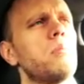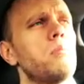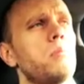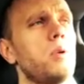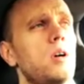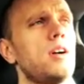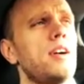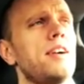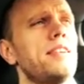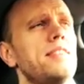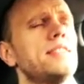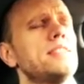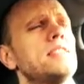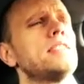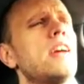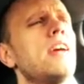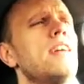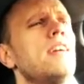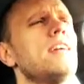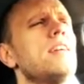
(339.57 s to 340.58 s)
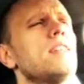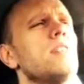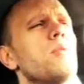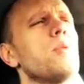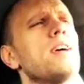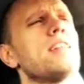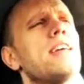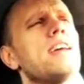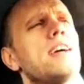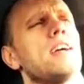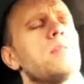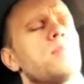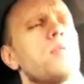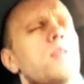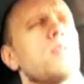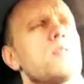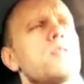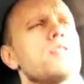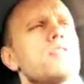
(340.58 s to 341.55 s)
But the way that I
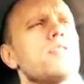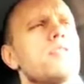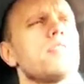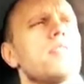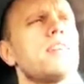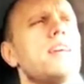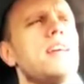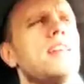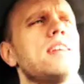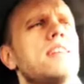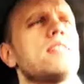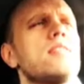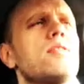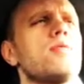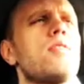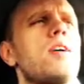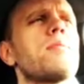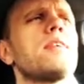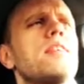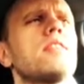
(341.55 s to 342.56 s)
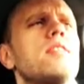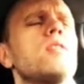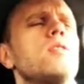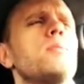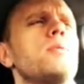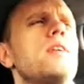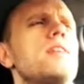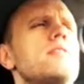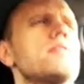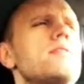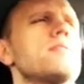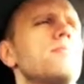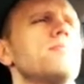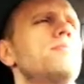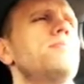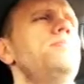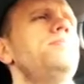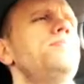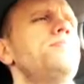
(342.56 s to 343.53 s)
approached getting into the WebKit codebase
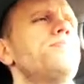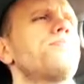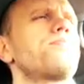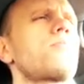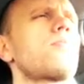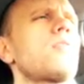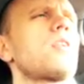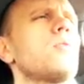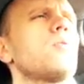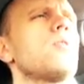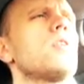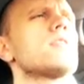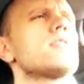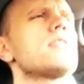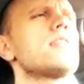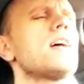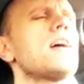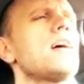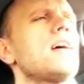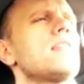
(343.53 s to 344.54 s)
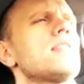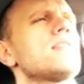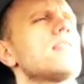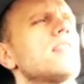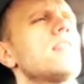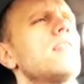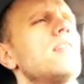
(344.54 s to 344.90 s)
was that